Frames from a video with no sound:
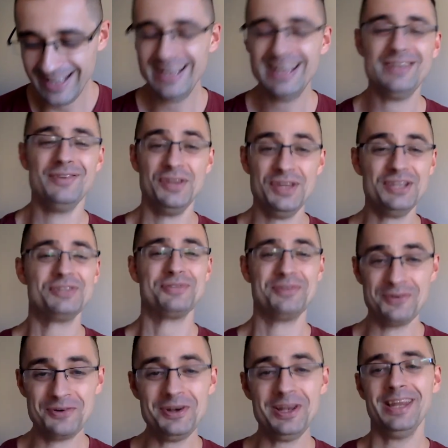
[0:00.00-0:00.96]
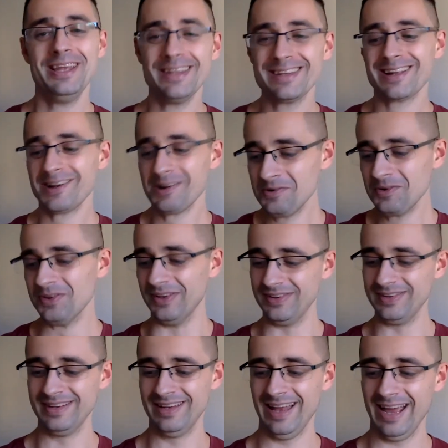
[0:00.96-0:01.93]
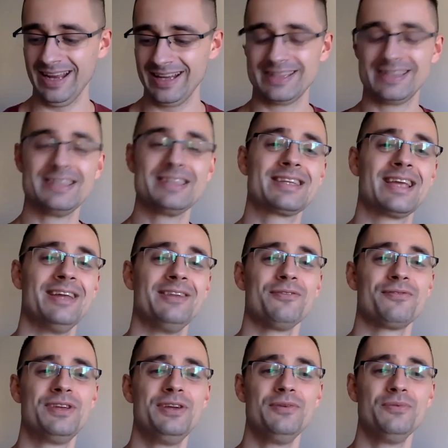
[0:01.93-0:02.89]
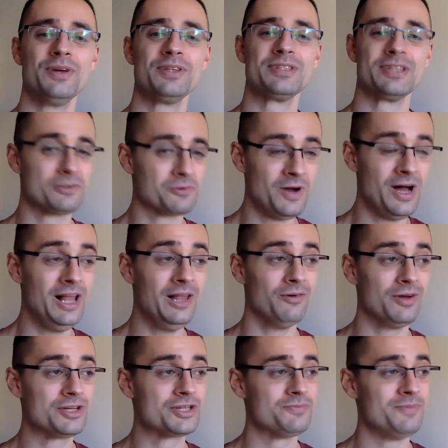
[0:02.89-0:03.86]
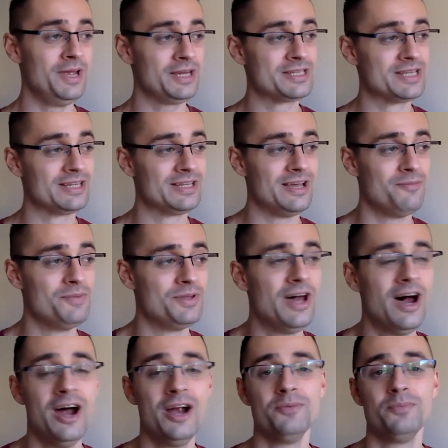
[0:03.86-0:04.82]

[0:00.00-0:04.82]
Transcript: you need to really include this kind of keywords as well, which makes it a bit hard,